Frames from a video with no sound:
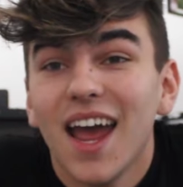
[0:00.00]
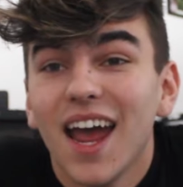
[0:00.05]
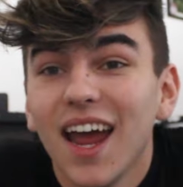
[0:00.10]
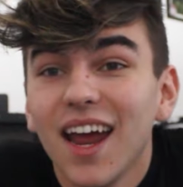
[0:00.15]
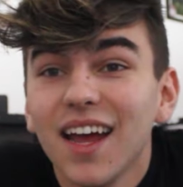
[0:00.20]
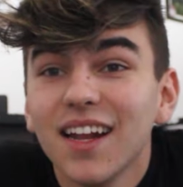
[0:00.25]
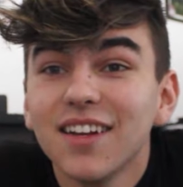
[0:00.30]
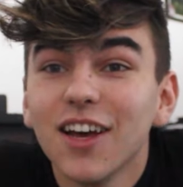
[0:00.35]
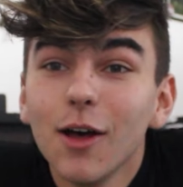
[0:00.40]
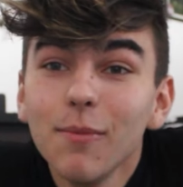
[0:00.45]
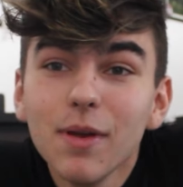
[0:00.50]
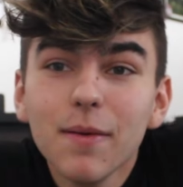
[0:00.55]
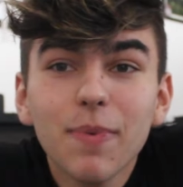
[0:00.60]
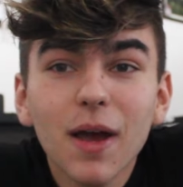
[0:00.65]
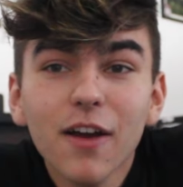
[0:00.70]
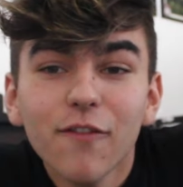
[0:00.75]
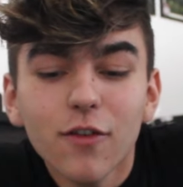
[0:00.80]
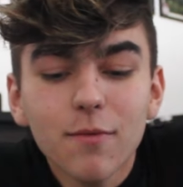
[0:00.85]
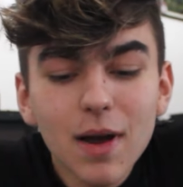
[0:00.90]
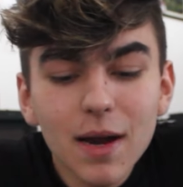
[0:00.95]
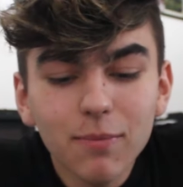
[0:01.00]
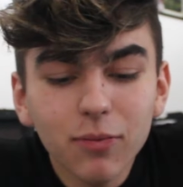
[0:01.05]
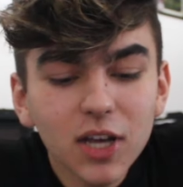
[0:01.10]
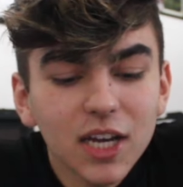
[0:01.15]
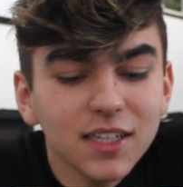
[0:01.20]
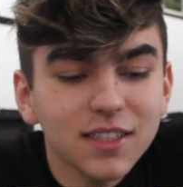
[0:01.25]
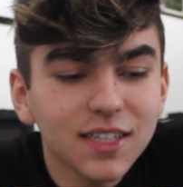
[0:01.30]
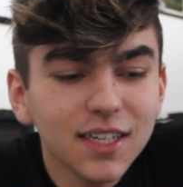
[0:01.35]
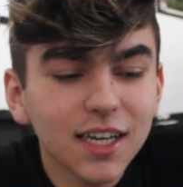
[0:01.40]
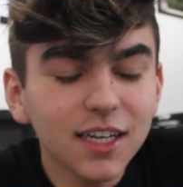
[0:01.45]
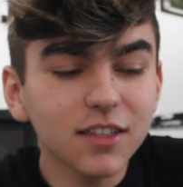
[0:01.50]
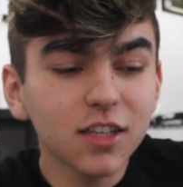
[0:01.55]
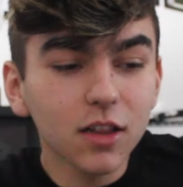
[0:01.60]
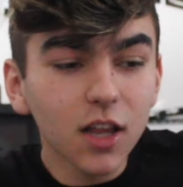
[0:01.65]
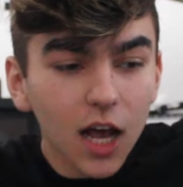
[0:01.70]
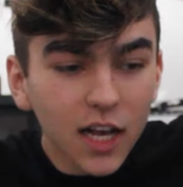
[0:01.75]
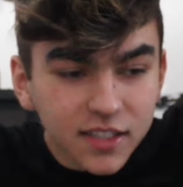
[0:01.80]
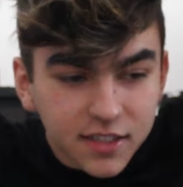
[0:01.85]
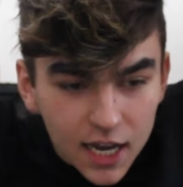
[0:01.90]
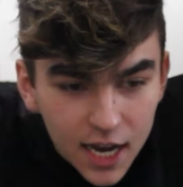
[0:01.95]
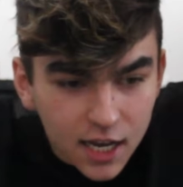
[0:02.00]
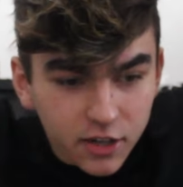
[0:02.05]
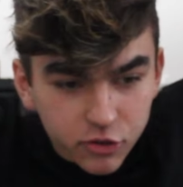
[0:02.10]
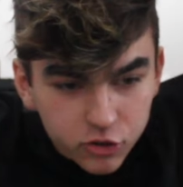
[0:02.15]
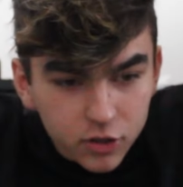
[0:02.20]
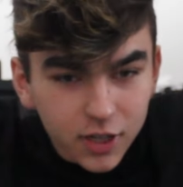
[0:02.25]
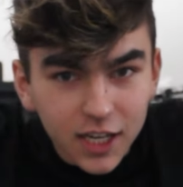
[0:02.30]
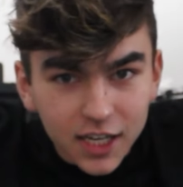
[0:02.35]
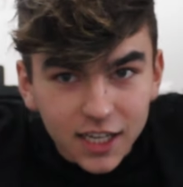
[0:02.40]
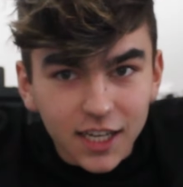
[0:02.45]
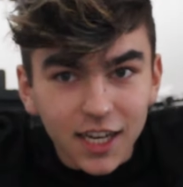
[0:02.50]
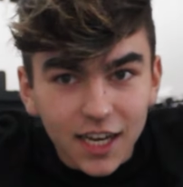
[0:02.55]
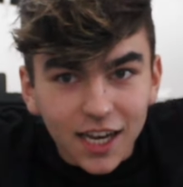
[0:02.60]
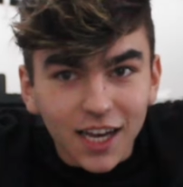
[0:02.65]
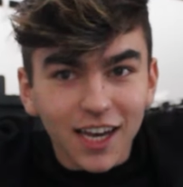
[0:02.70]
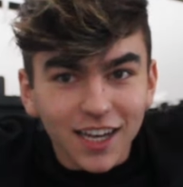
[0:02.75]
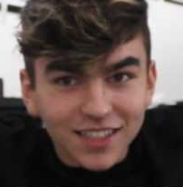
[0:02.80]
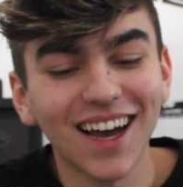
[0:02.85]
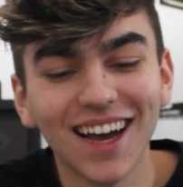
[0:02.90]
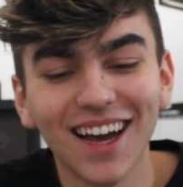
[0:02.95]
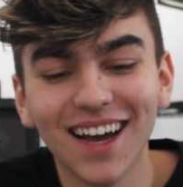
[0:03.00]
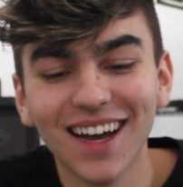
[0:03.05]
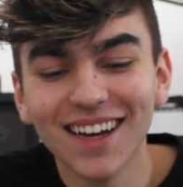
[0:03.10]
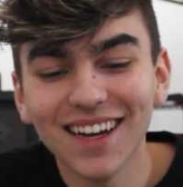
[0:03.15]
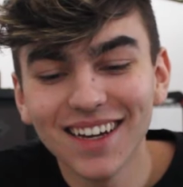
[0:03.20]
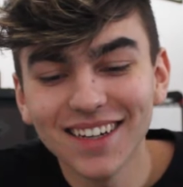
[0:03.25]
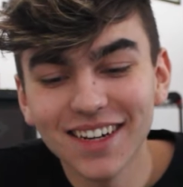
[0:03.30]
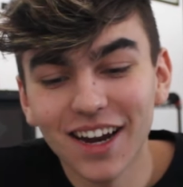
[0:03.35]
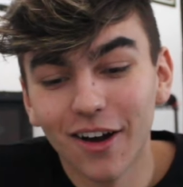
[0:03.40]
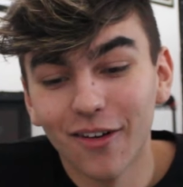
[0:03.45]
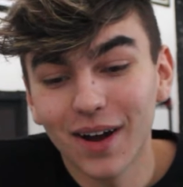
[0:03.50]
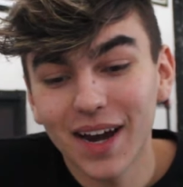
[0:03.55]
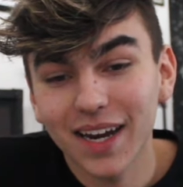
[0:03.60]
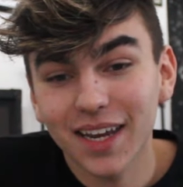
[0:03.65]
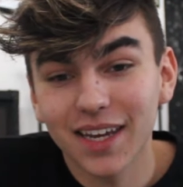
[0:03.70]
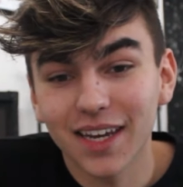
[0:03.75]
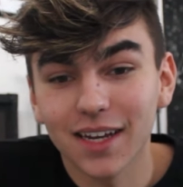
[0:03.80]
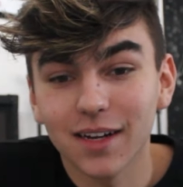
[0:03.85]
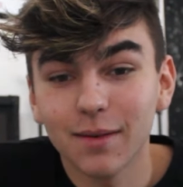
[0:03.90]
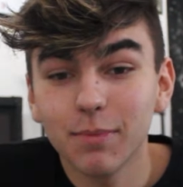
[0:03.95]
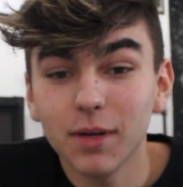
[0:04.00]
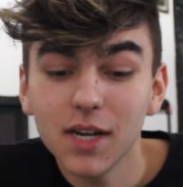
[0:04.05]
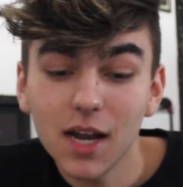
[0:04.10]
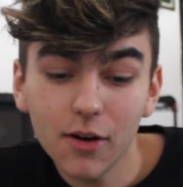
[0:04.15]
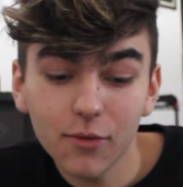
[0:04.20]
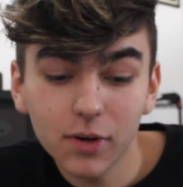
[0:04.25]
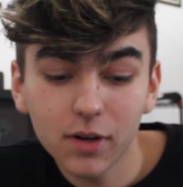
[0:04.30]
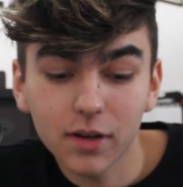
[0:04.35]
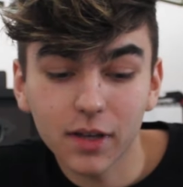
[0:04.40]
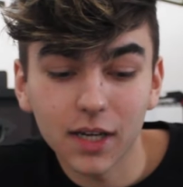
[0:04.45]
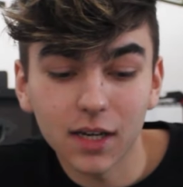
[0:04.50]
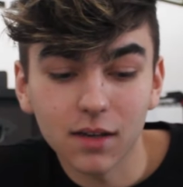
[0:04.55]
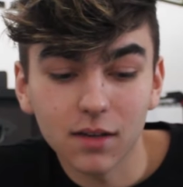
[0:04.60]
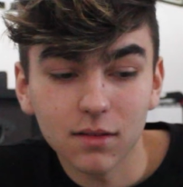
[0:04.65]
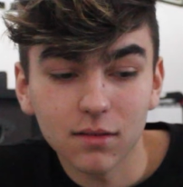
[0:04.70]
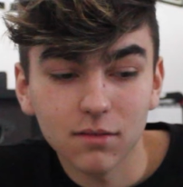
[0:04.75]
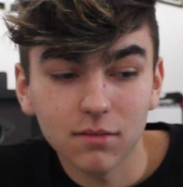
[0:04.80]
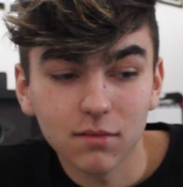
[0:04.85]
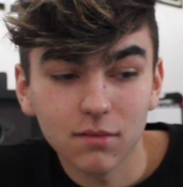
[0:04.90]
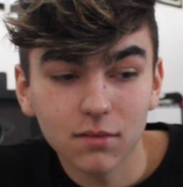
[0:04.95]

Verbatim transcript: And help me pay for my plane ticket to Los Angeles! No, I kid, but not really.